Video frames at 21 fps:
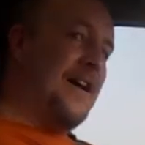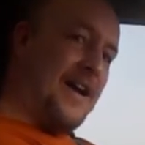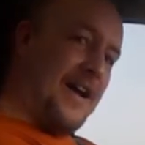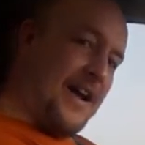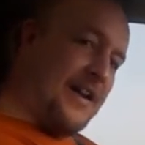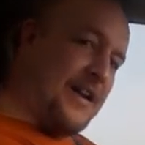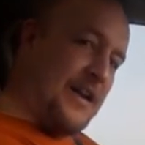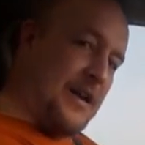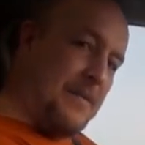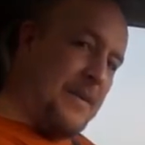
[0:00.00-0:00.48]

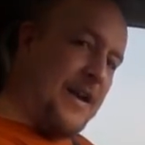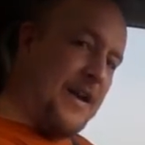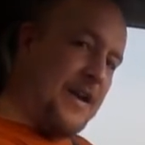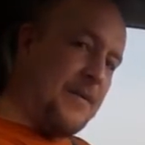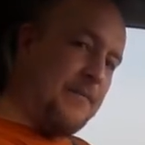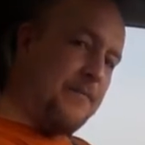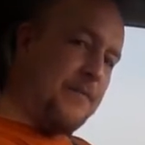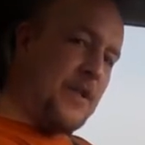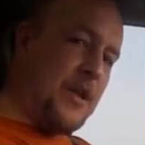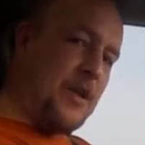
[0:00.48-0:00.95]
And in a minute,
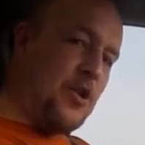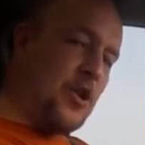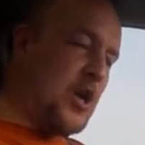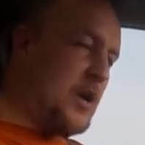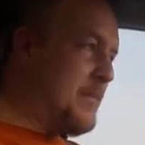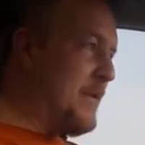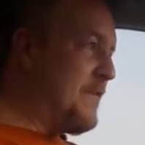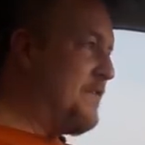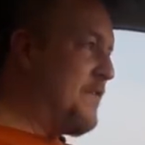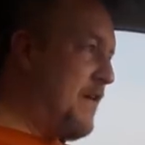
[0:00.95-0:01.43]
you're going
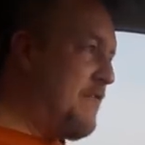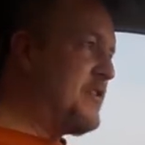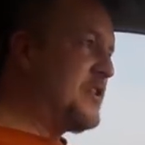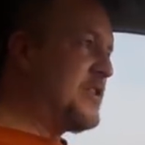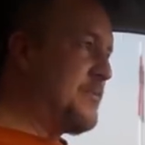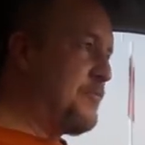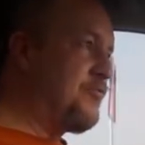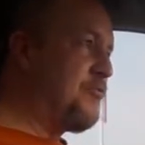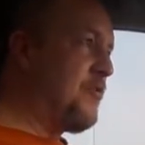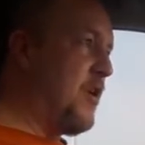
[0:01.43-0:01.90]
to be very
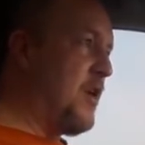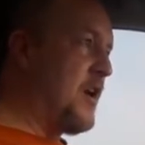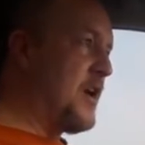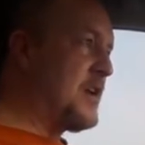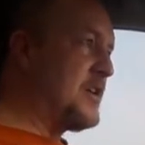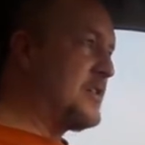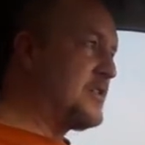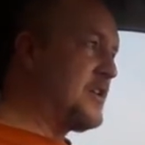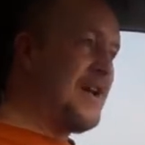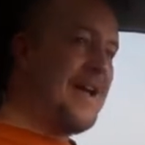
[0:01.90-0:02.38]

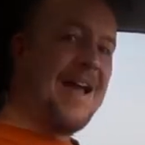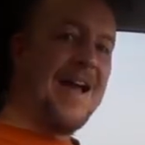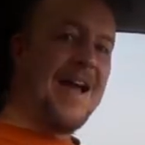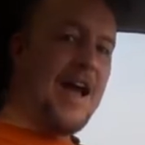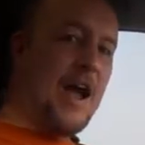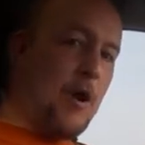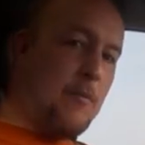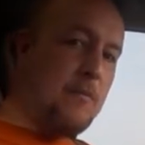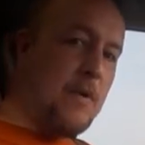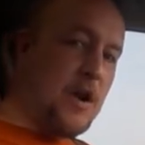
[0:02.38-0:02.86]
surprised at
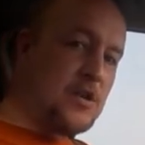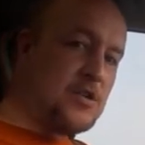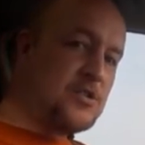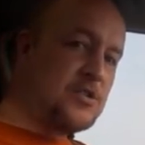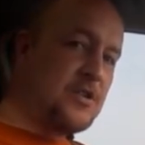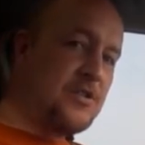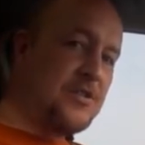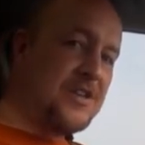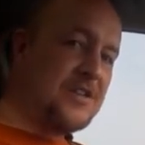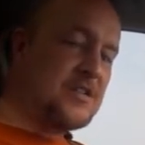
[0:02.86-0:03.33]
how much
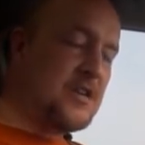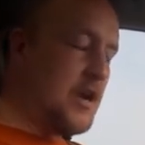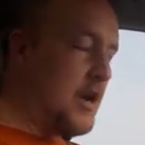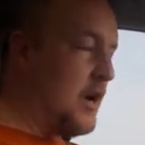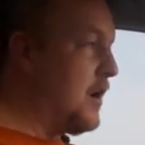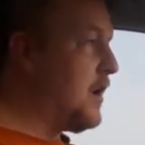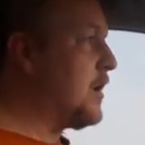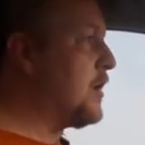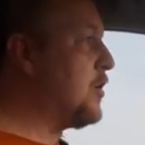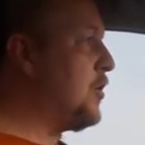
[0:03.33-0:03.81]
this
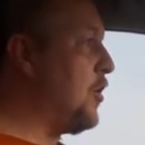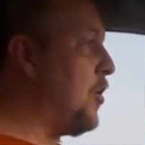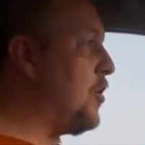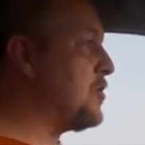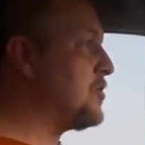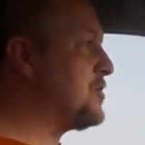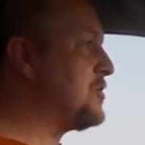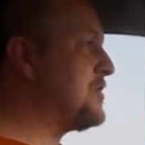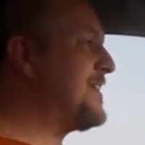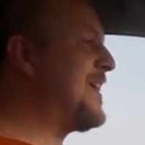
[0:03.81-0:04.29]
car
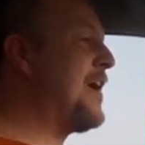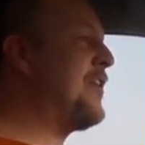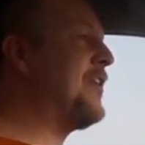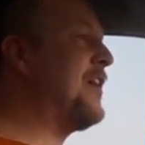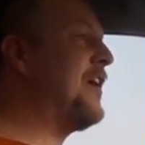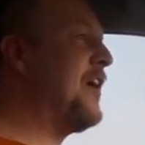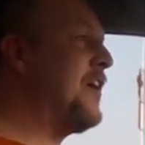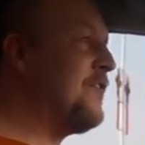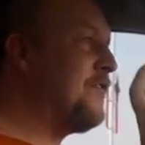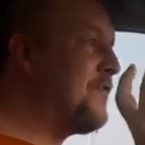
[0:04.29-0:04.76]
costs. Now, the
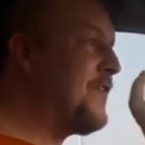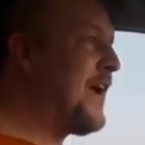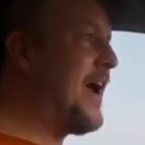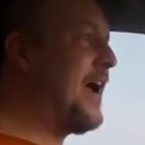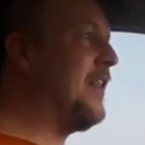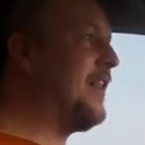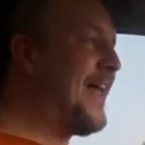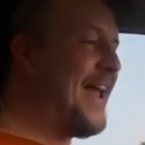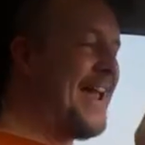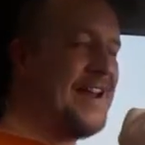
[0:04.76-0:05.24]

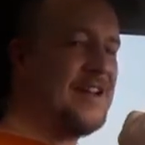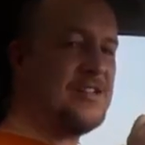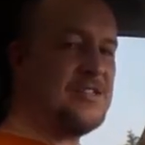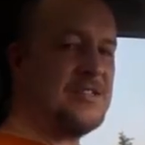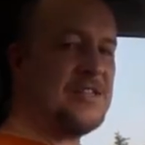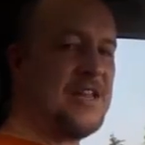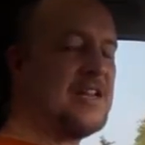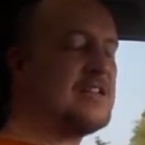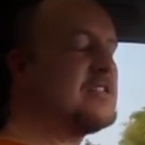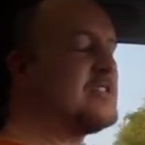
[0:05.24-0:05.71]
Haval
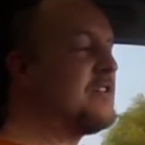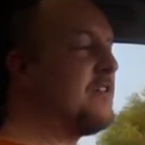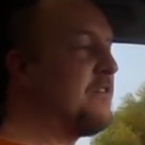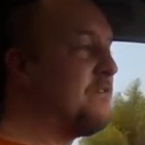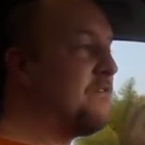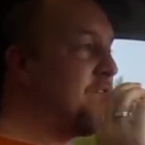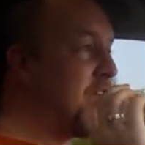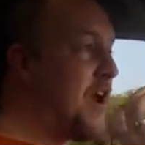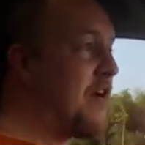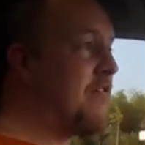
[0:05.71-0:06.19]
H6 is a
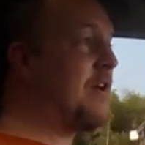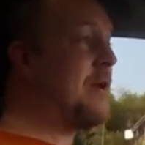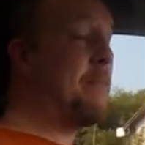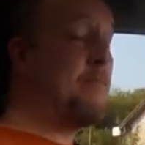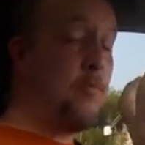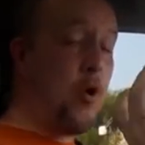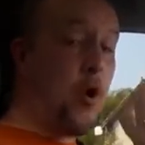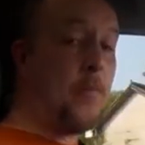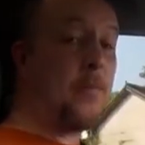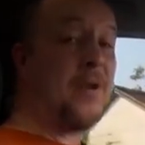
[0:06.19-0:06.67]
very
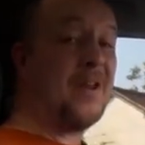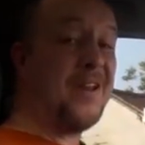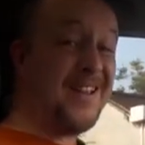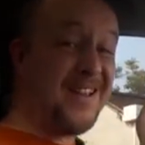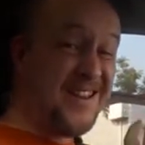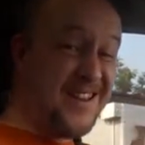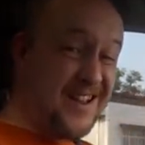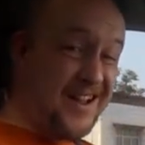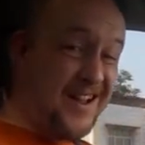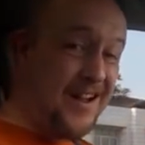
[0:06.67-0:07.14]
popular
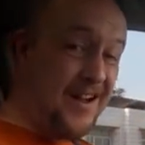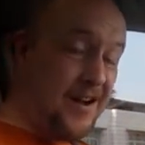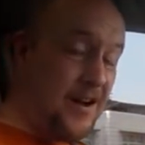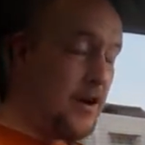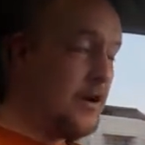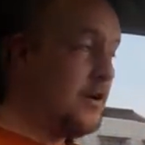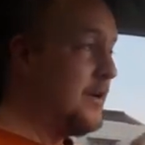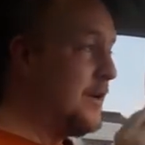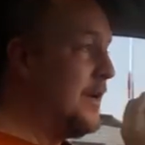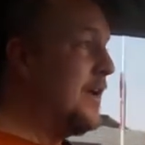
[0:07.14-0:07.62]

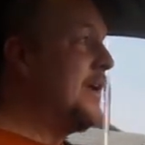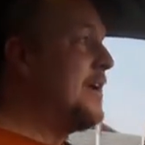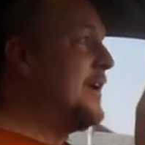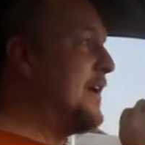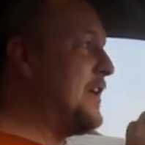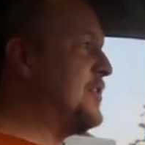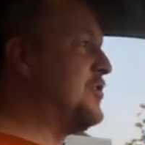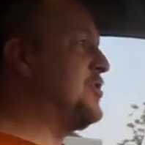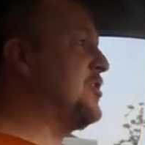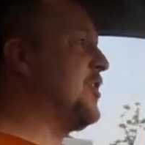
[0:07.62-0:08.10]
car
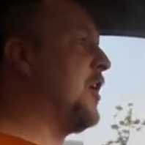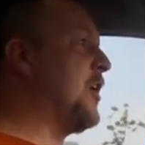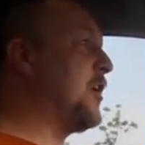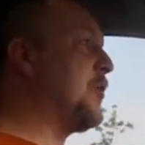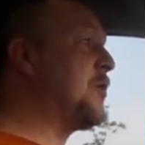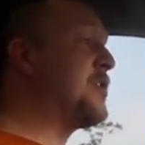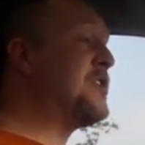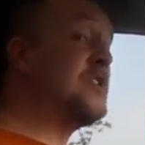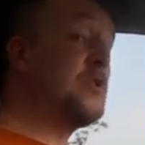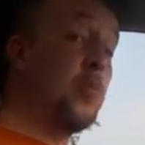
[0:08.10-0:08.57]
in China,
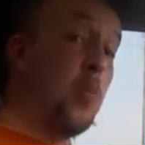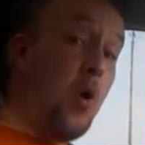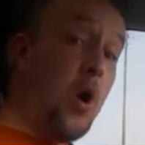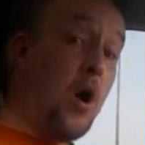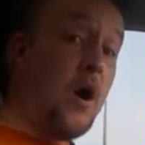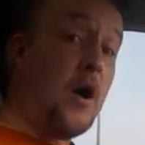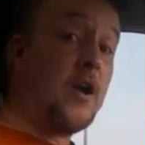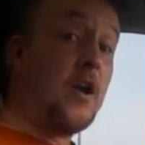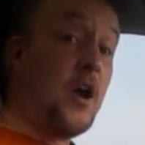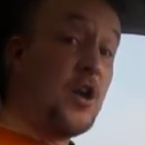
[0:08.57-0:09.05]
which is
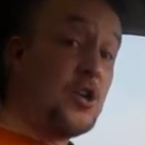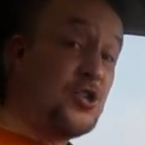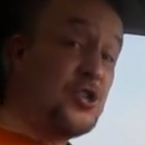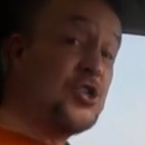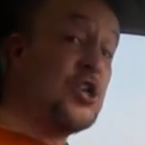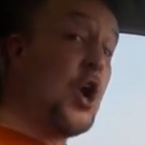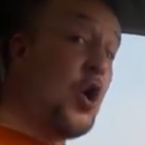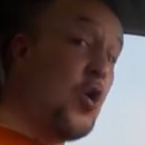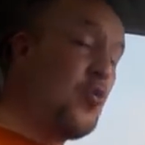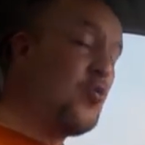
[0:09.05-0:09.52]
why I
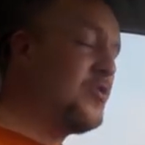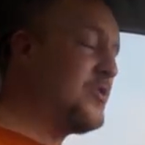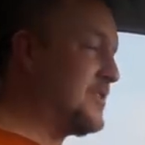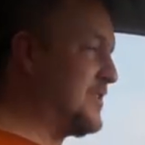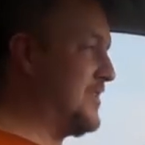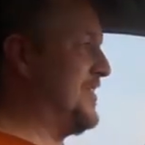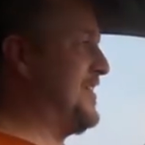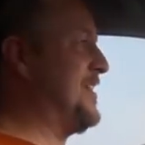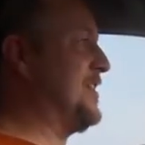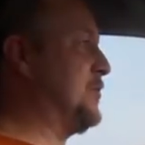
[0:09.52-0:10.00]
chose
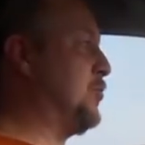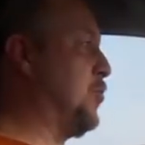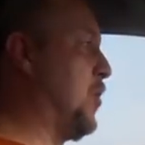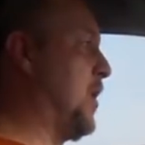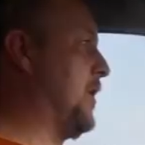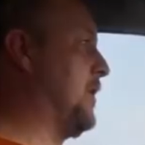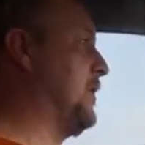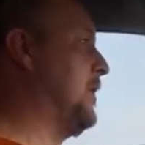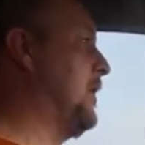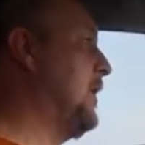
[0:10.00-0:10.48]
this
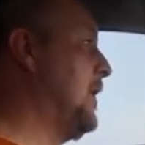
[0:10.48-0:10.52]
one.